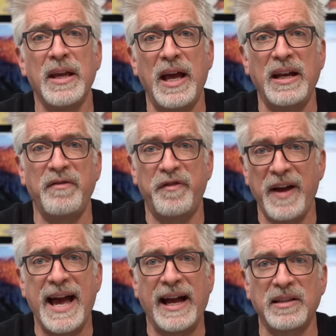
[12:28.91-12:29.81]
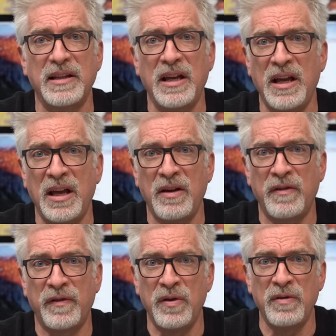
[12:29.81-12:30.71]
And in fact,
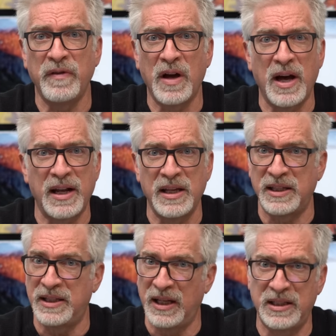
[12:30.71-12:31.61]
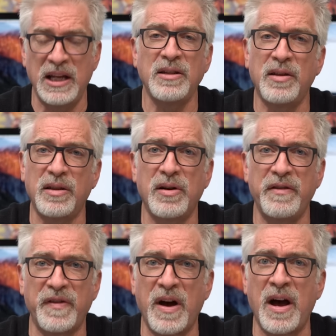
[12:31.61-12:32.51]
if you've got a 16 to
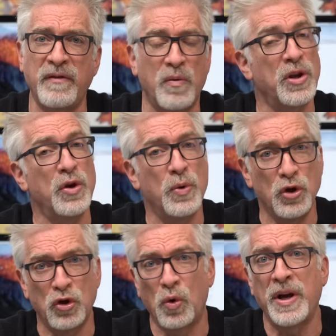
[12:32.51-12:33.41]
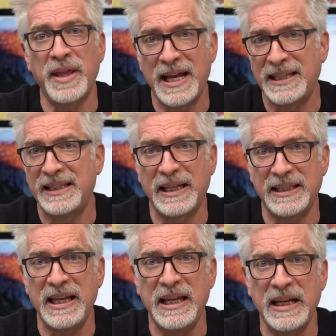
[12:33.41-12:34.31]
35 where you enjoy that
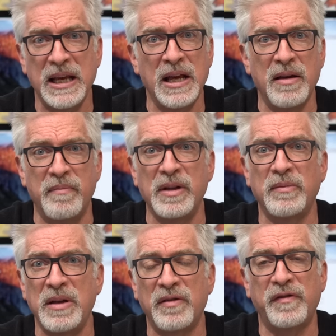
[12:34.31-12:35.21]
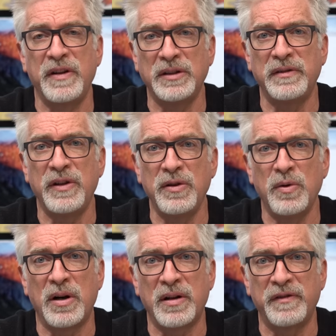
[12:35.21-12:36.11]
16 millimeter field of view
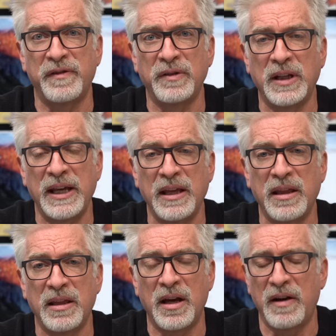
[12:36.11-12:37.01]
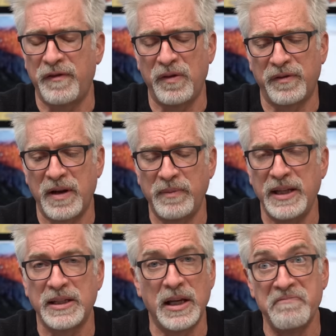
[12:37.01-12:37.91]
on a full length, full frame
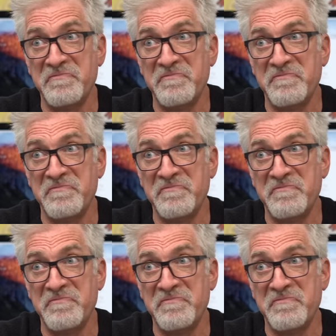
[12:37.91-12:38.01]
lens,